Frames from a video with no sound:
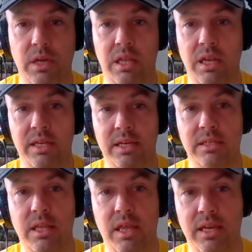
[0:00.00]
athletics
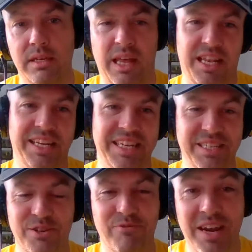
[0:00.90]

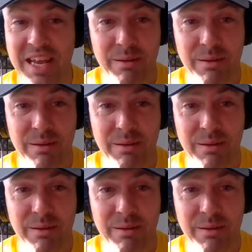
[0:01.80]
and your running.